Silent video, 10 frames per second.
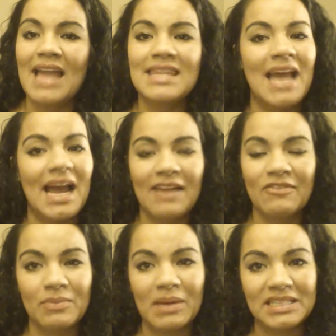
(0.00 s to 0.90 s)
not
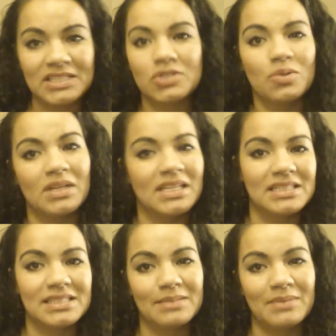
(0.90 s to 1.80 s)
everybody's story
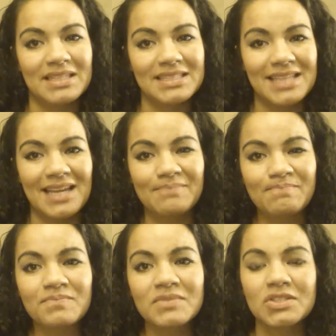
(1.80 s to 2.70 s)
needs to be the same.
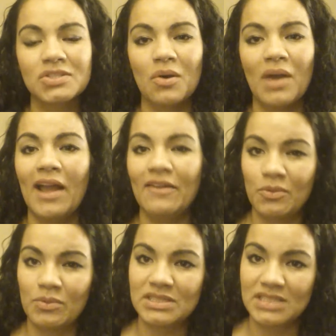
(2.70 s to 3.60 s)
So
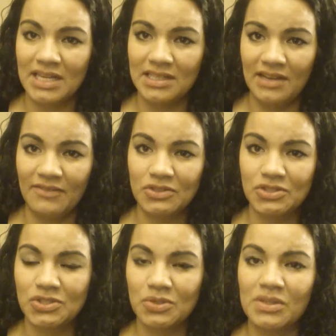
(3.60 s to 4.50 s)
everyone's got a diverse
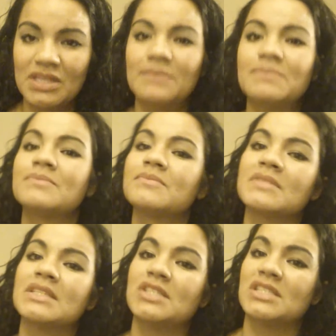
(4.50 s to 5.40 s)
story.
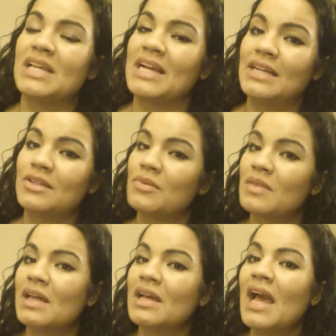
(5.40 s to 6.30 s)
Just like I don't
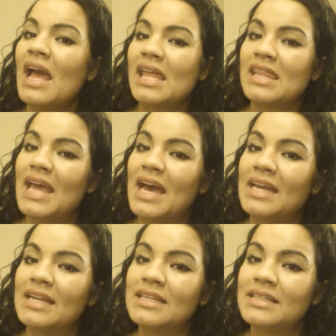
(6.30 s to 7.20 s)
think
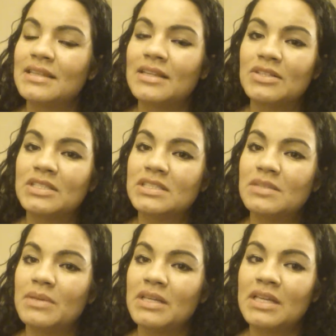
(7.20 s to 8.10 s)
that there needs to
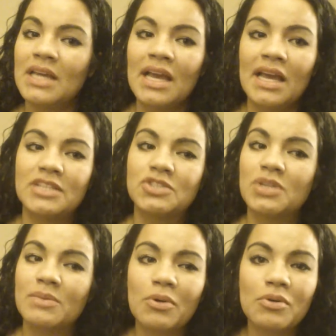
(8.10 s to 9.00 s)
be a
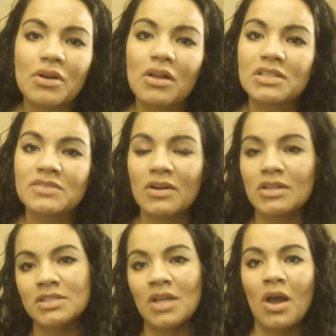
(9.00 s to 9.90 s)
straight protocol as far
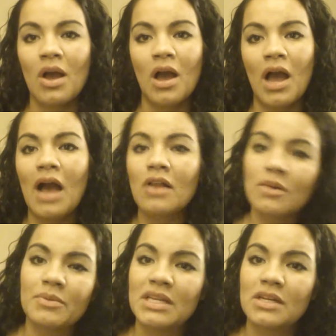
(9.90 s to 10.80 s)
as how
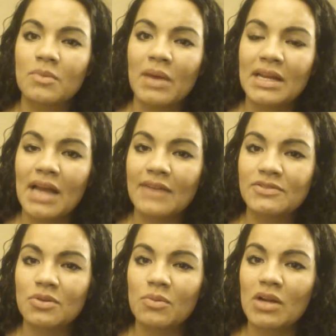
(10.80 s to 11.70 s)
long we needed to wait
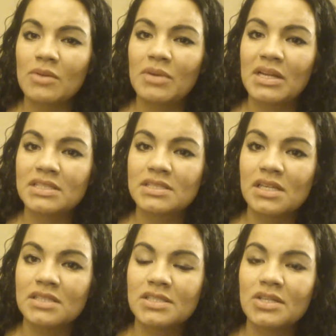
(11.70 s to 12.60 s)
after the water breaks
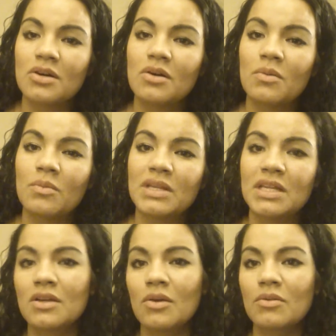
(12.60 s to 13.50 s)
until we
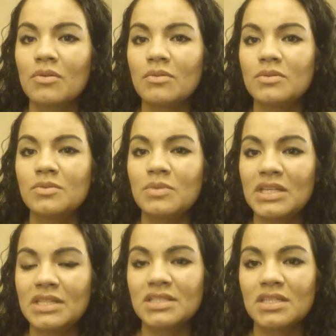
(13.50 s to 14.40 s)

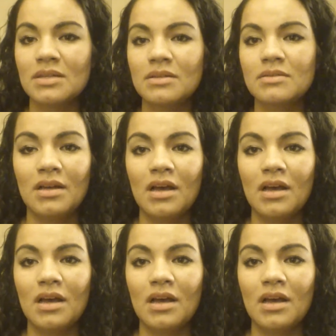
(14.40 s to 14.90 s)
need to